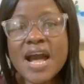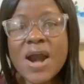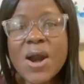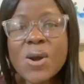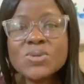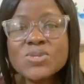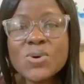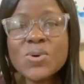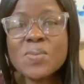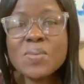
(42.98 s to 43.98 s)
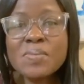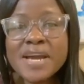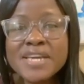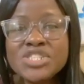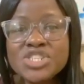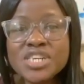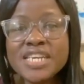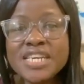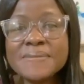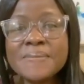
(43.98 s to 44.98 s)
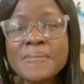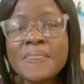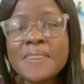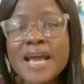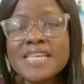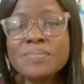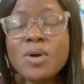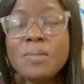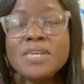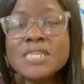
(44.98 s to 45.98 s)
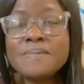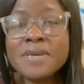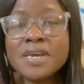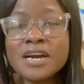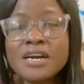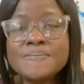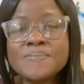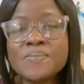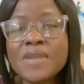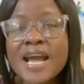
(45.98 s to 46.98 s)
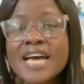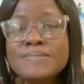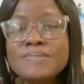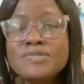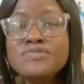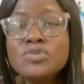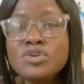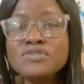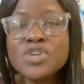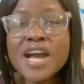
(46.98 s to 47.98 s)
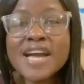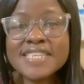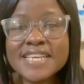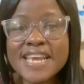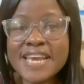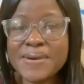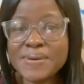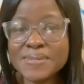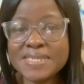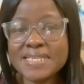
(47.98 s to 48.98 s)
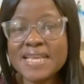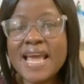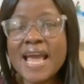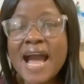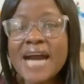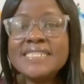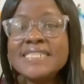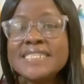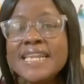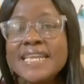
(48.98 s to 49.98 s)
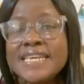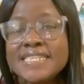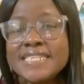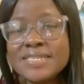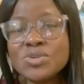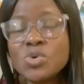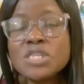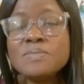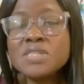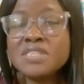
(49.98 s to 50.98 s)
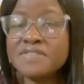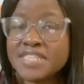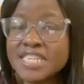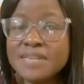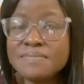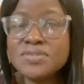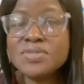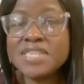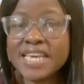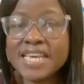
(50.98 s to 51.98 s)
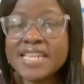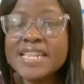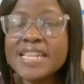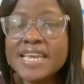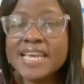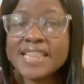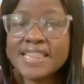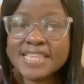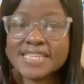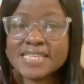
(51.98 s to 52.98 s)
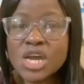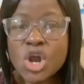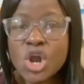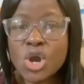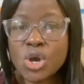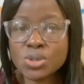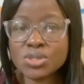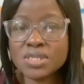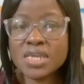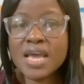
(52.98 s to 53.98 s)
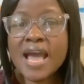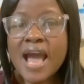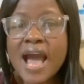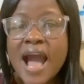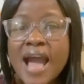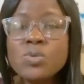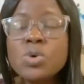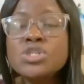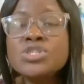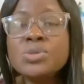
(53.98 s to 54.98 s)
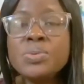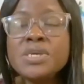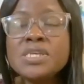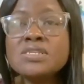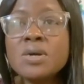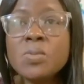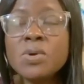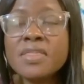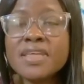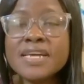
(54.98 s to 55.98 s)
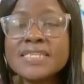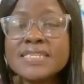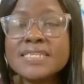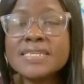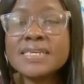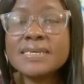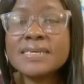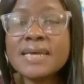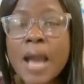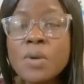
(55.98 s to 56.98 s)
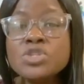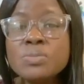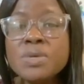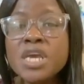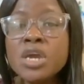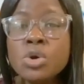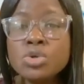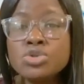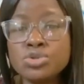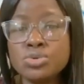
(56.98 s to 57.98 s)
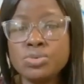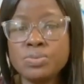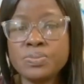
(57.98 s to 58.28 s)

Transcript: Also, my journey as a public speaker has been full of trials and errors, and this leads to what motivated me to taking this course. I want to be someone that I want to be a go to